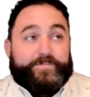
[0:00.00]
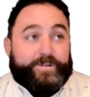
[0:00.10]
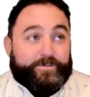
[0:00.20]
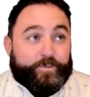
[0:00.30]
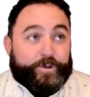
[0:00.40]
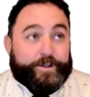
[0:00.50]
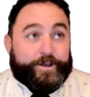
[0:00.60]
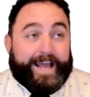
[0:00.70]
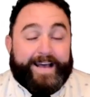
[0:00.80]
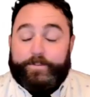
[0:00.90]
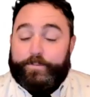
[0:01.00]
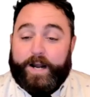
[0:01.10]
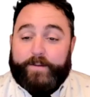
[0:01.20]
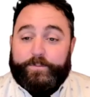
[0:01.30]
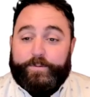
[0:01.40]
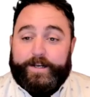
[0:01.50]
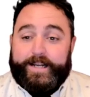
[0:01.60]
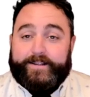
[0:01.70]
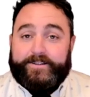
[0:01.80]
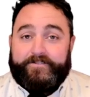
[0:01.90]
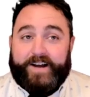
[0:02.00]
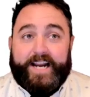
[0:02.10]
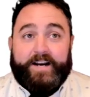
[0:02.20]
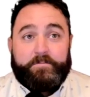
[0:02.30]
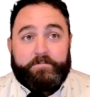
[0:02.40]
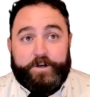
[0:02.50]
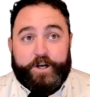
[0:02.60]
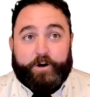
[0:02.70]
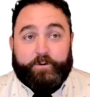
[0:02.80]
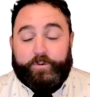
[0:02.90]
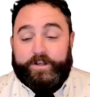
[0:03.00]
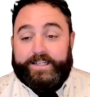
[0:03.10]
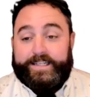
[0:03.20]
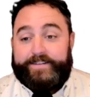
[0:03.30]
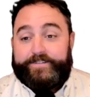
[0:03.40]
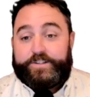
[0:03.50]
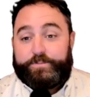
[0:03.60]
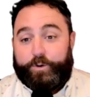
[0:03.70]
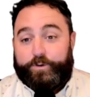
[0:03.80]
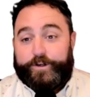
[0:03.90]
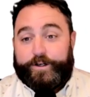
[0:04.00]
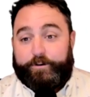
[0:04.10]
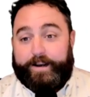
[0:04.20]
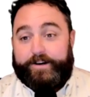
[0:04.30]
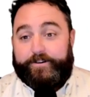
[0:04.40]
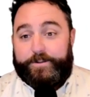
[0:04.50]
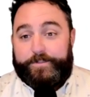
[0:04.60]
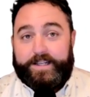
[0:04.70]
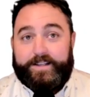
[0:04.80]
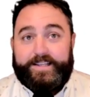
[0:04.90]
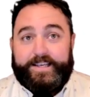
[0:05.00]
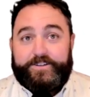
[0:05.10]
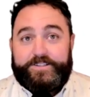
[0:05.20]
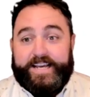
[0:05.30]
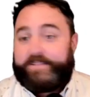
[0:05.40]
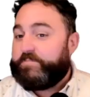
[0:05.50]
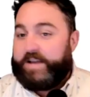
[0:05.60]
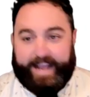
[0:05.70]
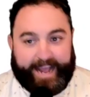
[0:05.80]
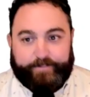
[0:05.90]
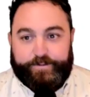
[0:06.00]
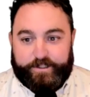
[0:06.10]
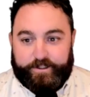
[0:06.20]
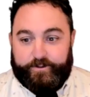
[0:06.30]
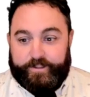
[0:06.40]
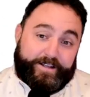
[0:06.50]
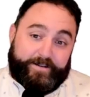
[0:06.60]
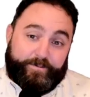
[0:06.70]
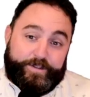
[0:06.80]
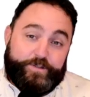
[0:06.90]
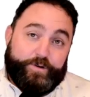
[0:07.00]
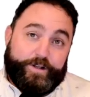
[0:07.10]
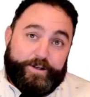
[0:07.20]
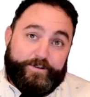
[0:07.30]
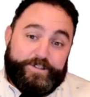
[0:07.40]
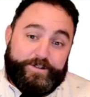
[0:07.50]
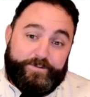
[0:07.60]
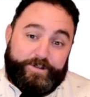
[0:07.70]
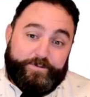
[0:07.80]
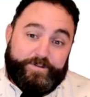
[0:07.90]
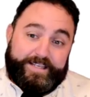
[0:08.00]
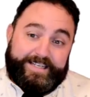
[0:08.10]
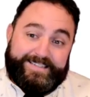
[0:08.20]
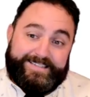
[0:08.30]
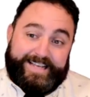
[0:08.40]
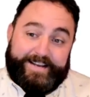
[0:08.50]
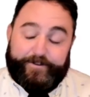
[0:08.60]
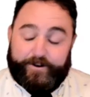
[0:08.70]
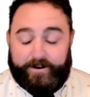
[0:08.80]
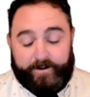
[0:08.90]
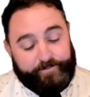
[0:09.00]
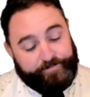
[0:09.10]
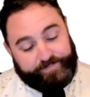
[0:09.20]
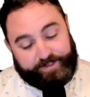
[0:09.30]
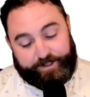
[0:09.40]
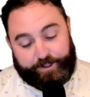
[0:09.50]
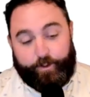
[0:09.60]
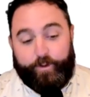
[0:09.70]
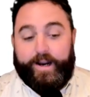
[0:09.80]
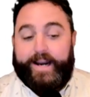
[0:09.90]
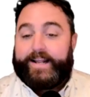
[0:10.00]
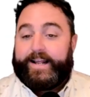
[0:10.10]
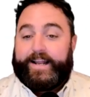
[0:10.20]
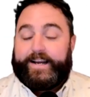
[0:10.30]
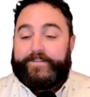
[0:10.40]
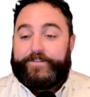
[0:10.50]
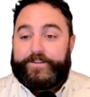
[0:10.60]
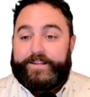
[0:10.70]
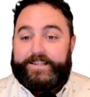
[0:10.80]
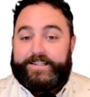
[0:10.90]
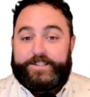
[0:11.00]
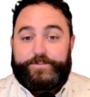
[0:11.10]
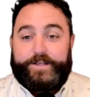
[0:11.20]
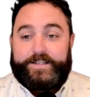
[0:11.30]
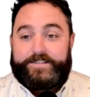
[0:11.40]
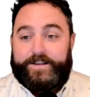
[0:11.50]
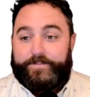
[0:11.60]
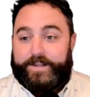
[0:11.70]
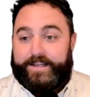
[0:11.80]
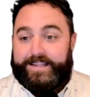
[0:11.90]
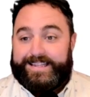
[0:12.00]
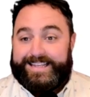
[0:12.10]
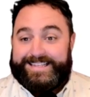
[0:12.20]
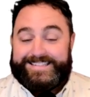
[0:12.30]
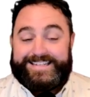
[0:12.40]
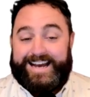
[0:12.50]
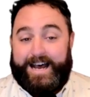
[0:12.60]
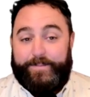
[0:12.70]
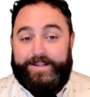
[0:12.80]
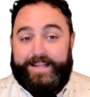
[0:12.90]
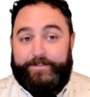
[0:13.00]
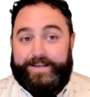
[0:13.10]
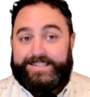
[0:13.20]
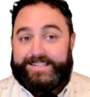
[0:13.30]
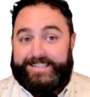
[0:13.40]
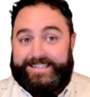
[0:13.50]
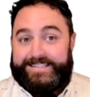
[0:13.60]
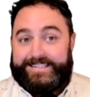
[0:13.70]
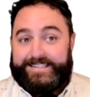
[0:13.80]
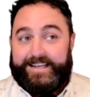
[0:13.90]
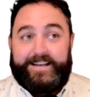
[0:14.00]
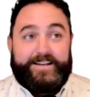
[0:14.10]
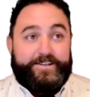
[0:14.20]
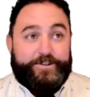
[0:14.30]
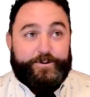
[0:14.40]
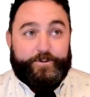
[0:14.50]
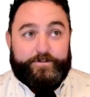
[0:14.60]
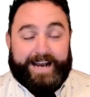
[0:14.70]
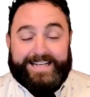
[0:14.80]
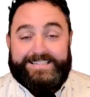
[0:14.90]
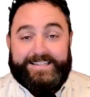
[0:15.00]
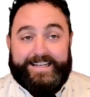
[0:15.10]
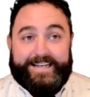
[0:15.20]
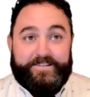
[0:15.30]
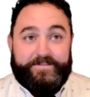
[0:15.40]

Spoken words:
will you have a problem putting out the fire? No. Will it leave a smoldering crater in the middle of the interstate? Absolutely. Which one of those two you think is safer? Go right ahead. And if you think that just because something is common, that makes it easy to isolate,